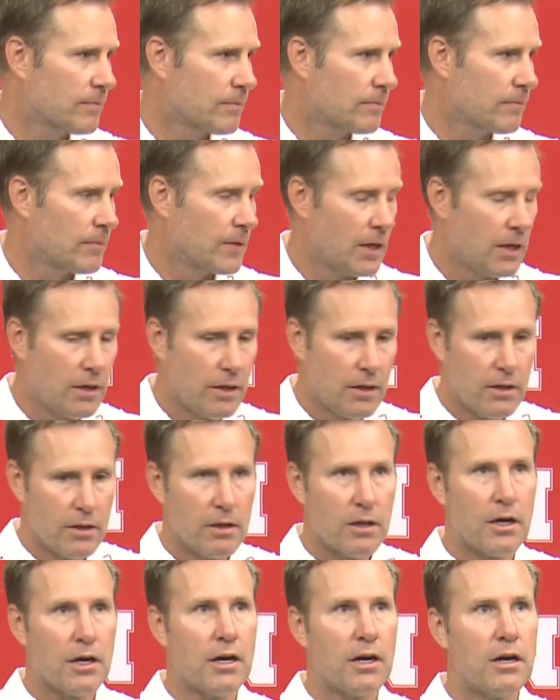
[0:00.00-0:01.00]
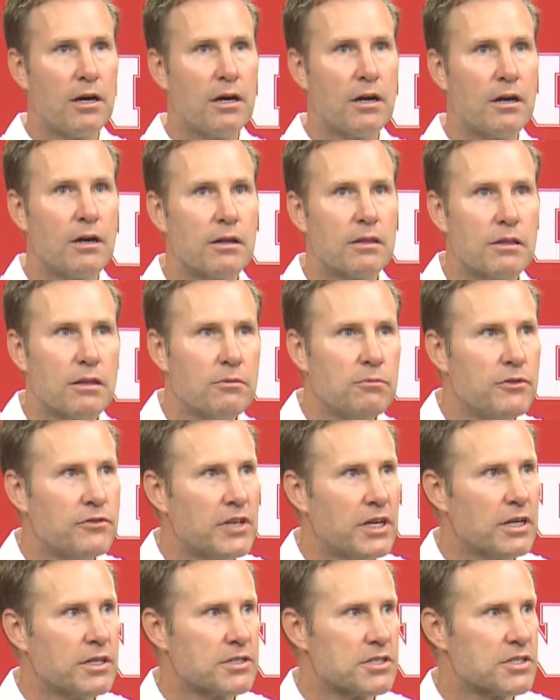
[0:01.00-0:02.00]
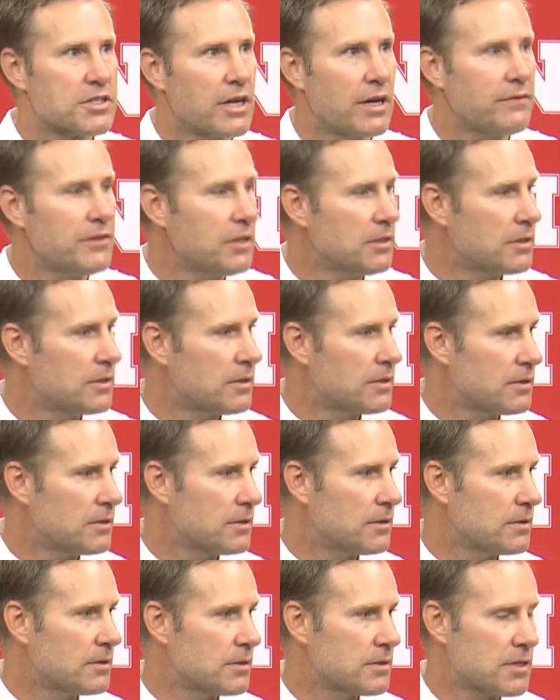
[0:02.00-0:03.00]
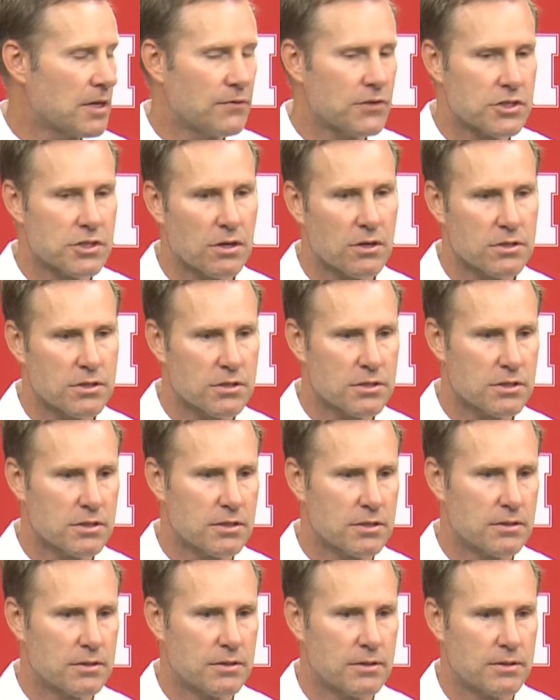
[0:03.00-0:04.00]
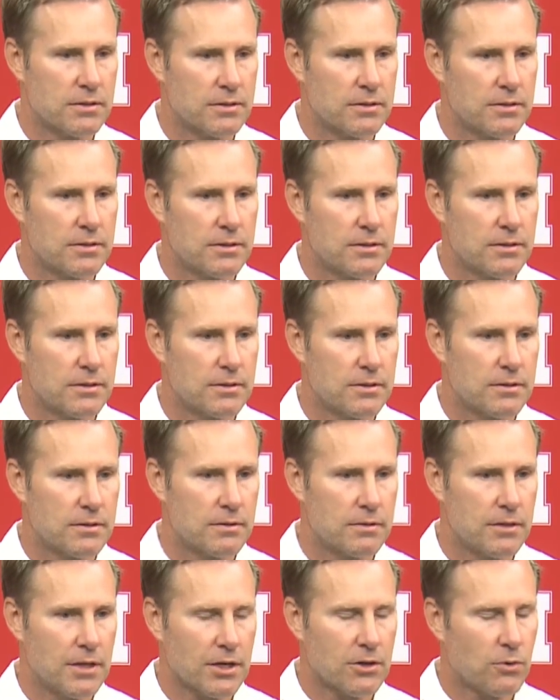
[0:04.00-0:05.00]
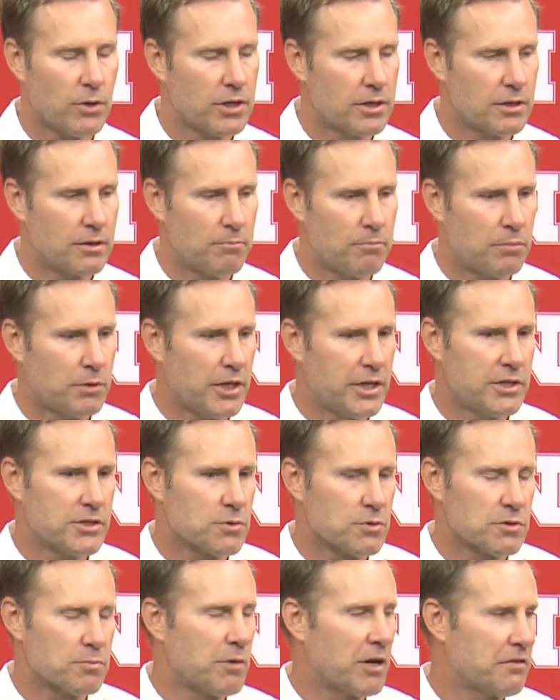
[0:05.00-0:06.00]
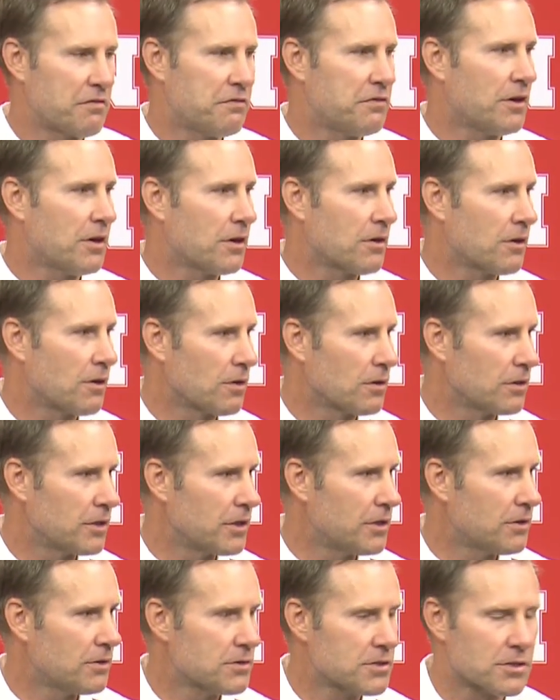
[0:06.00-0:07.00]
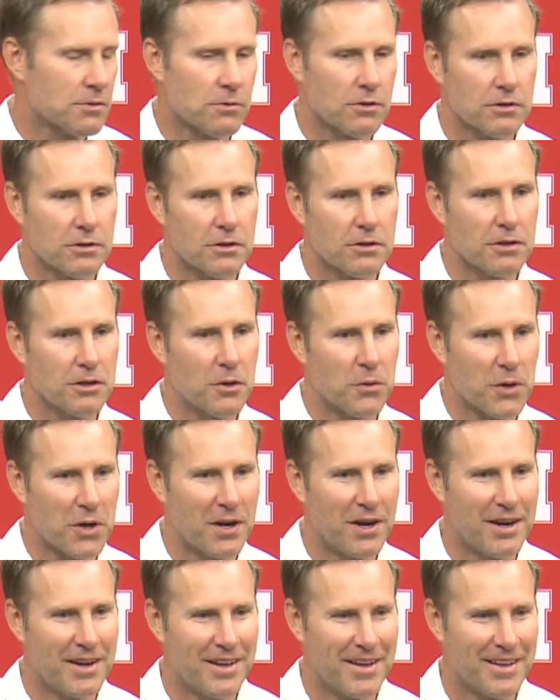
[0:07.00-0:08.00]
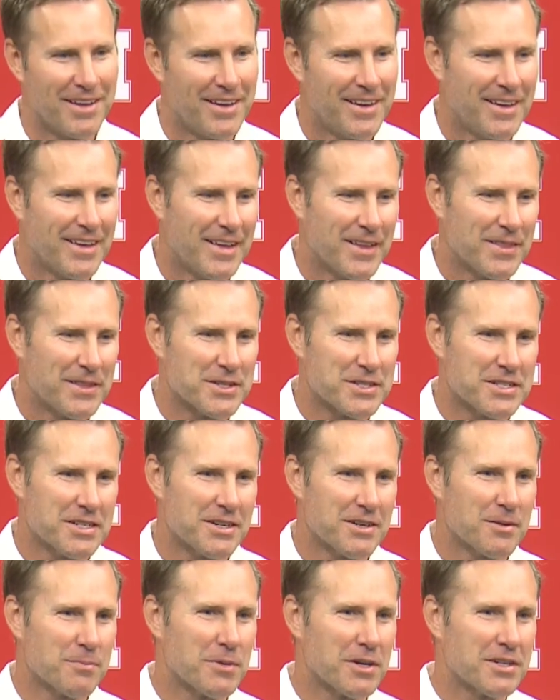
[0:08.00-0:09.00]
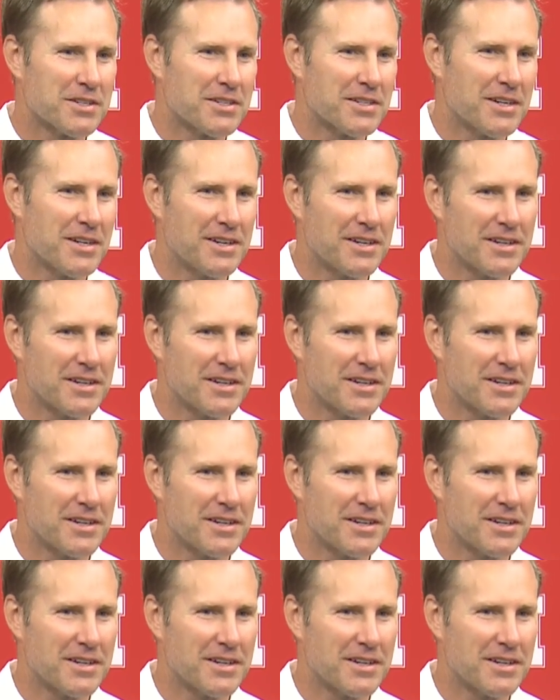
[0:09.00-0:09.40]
have been? I think we've taken seven charges. Not quite. Blaze was by far our leader, so we're a little lower this year. But